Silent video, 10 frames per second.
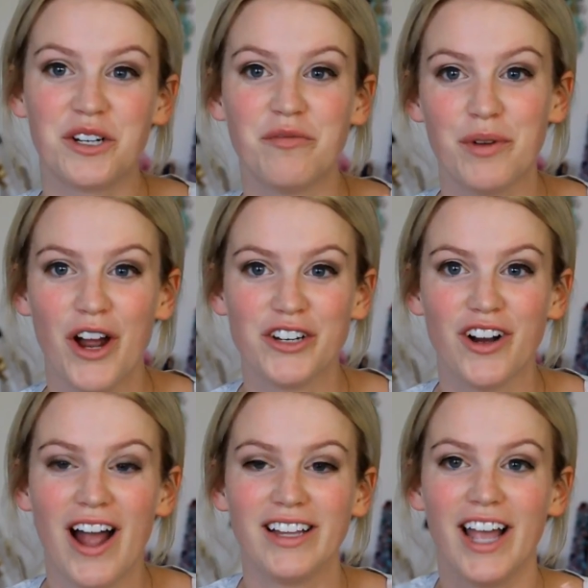after you've put on
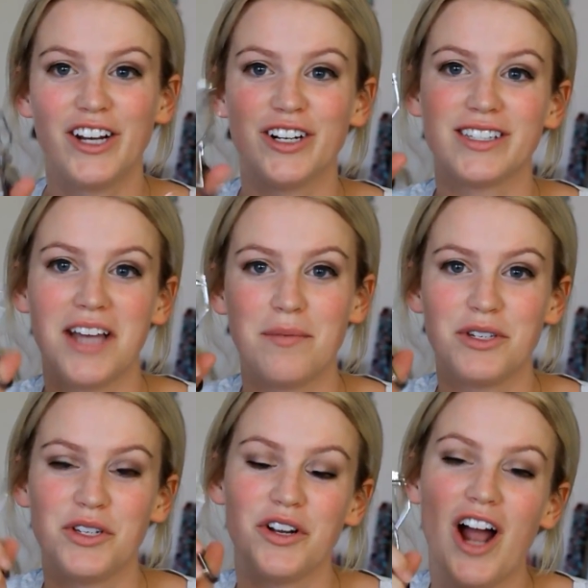your eyeliner, it's time
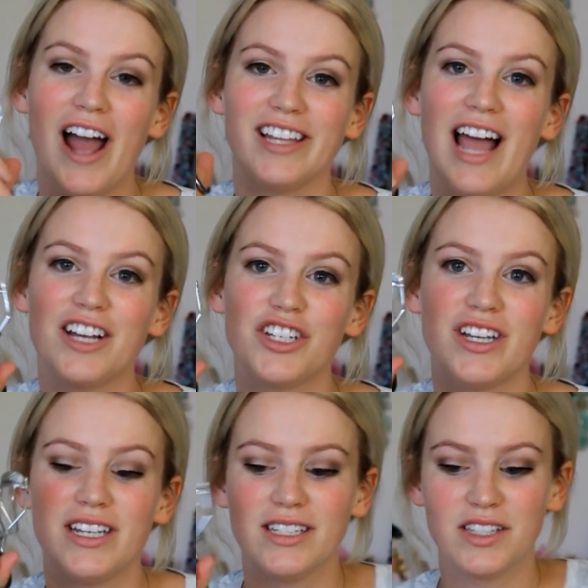to do your
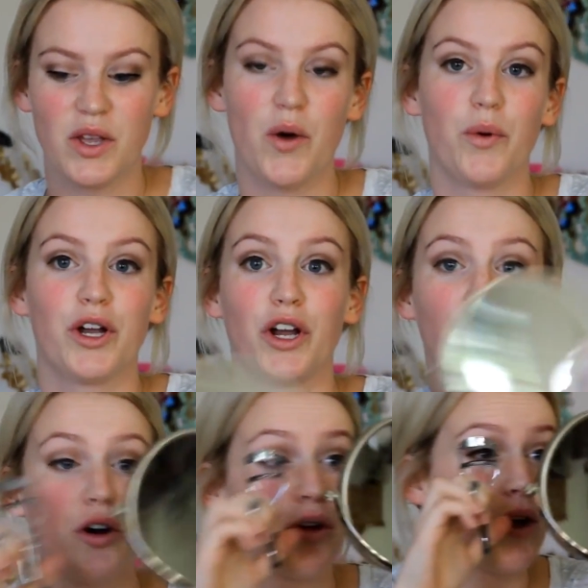eyelashes. So we're
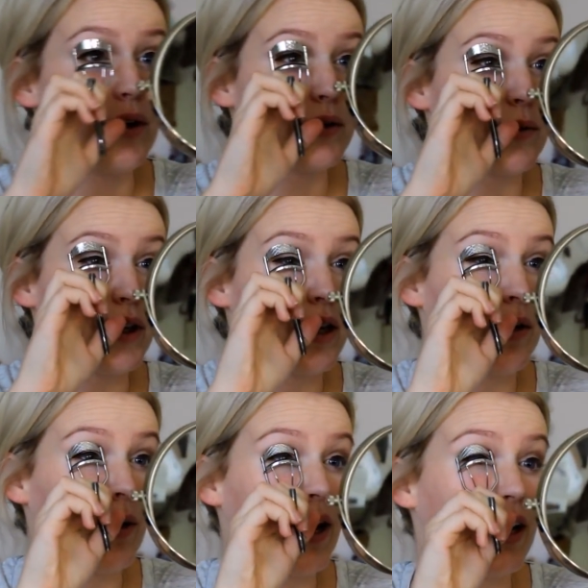gonna curl those really
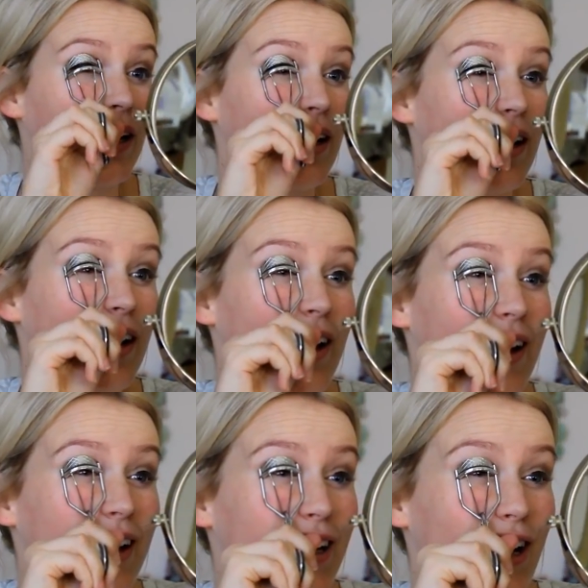quick.
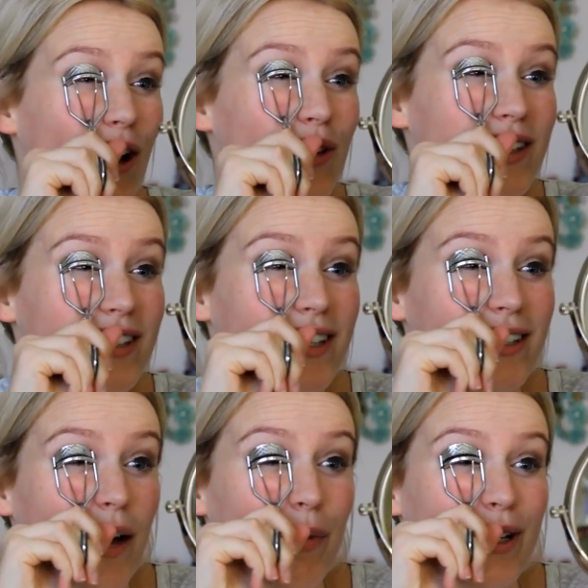You know, this is a
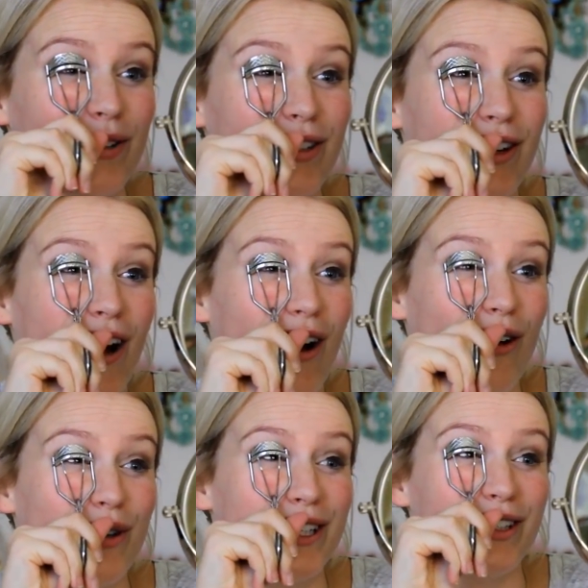step I used to not
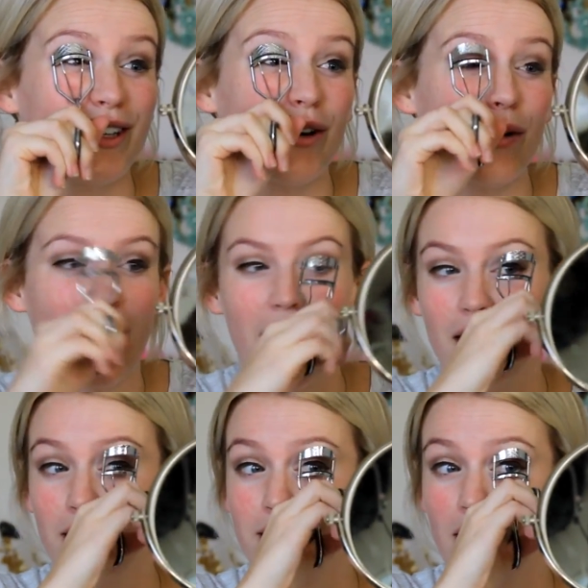always do,
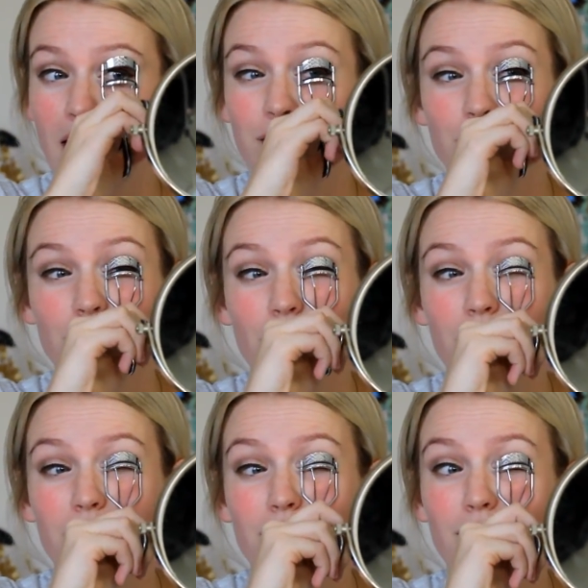and after
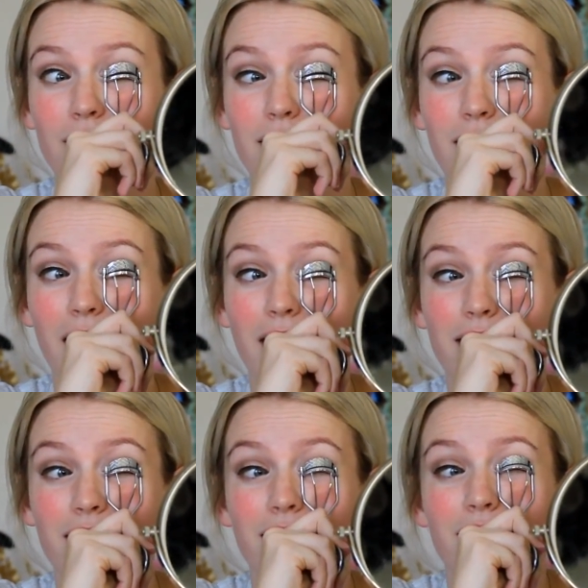starting doing it
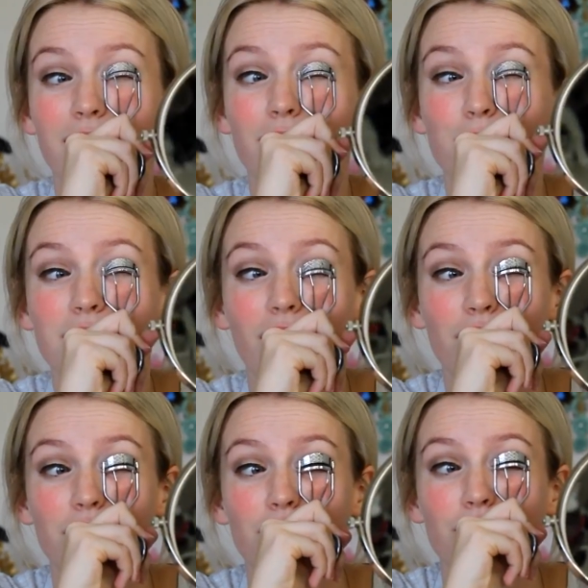again, let me
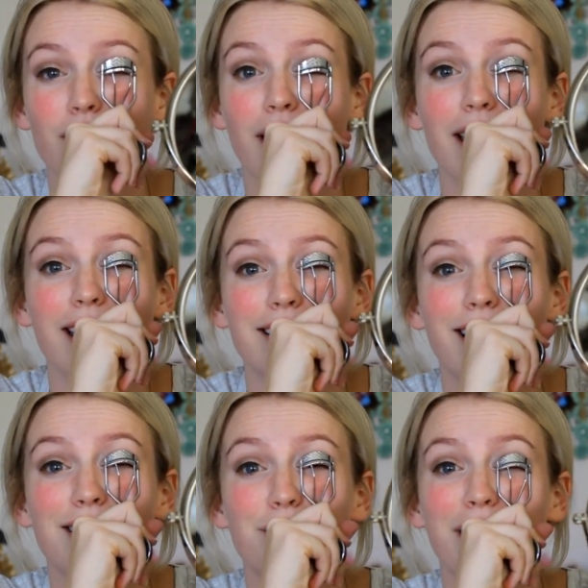tell you, it
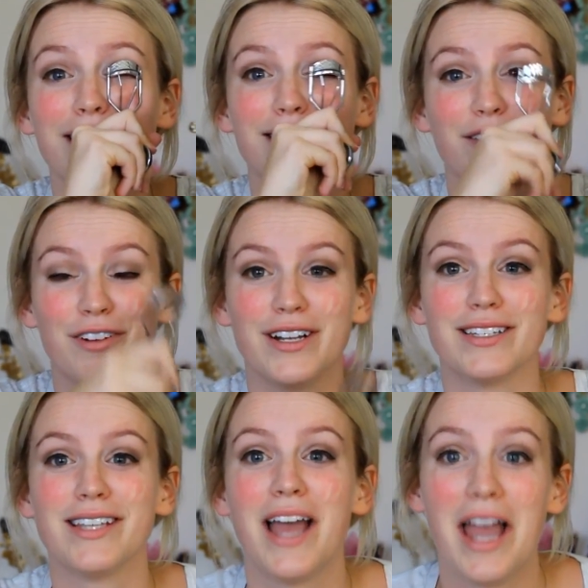does make a
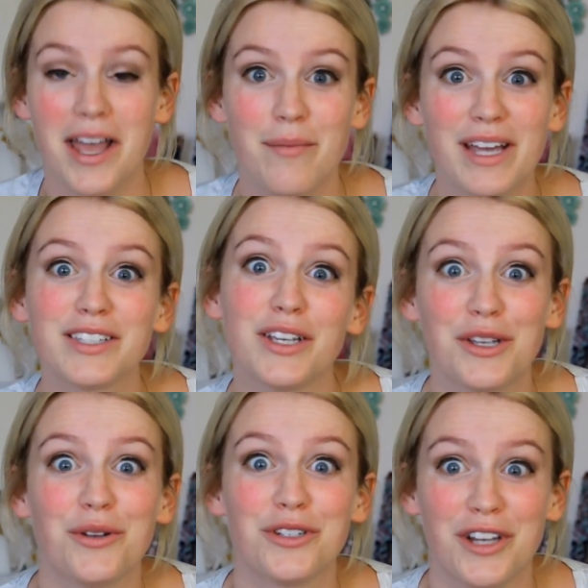difference. It makes a
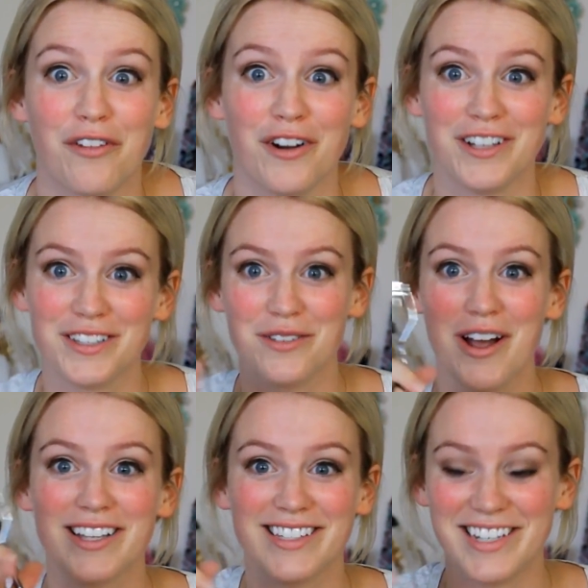huge difference. You
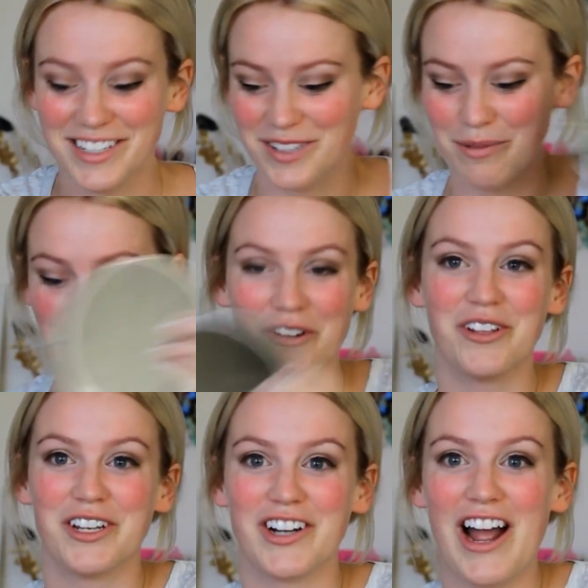guys need to be
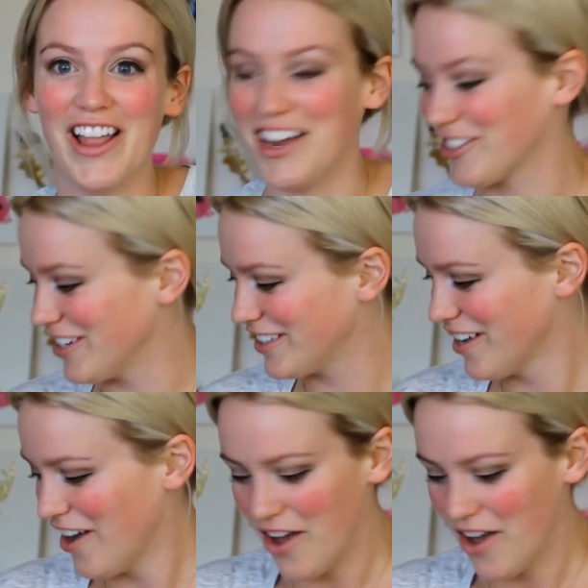curling your eyelashes.